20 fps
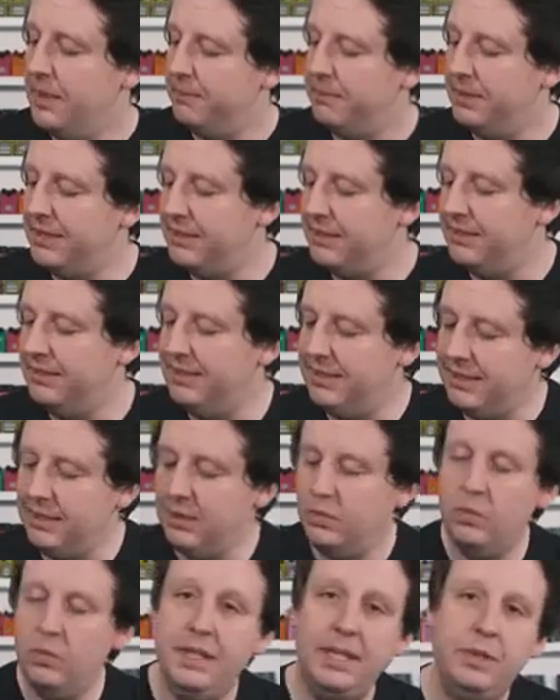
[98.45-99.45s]
but it did
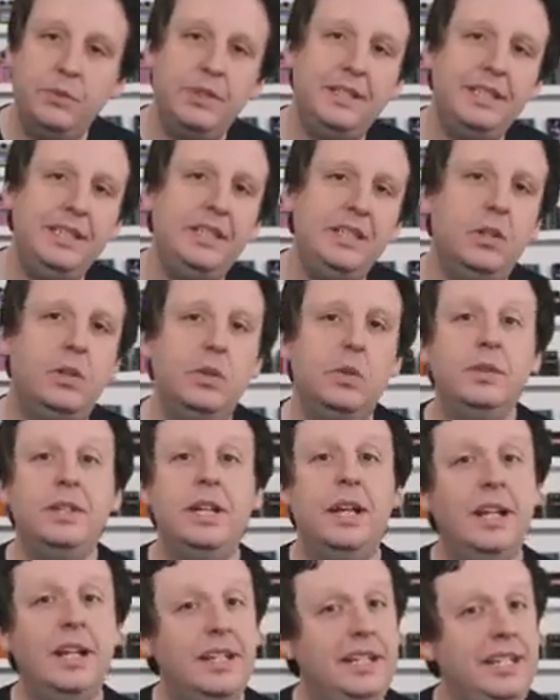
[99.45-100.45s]
away with the old
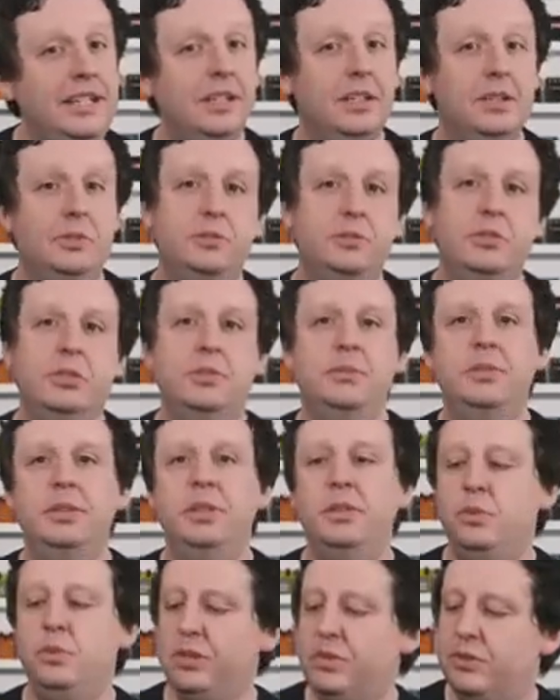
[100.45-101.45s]
honeycomb
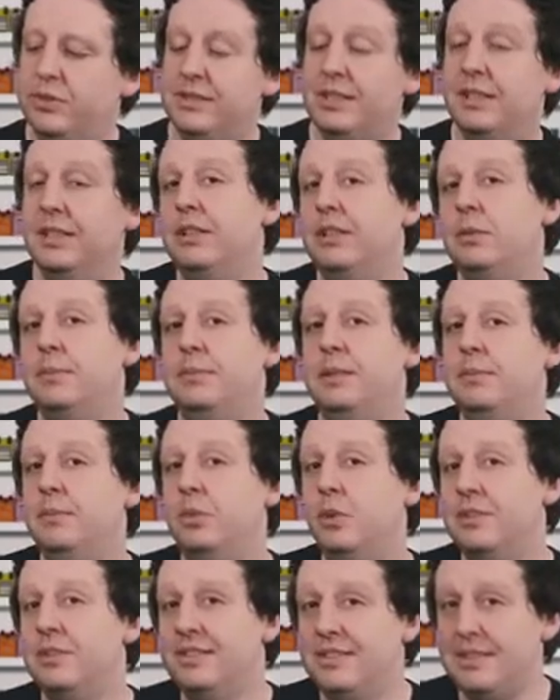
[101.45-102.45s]
tremolo, which was a little bit
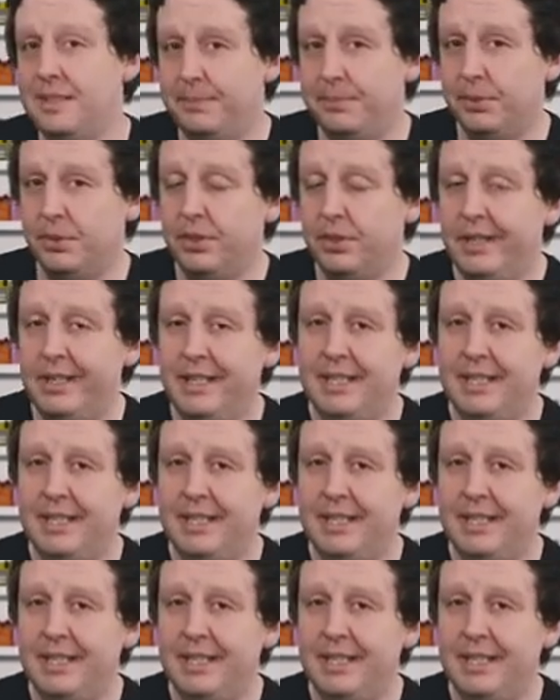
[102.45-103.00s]
more simple.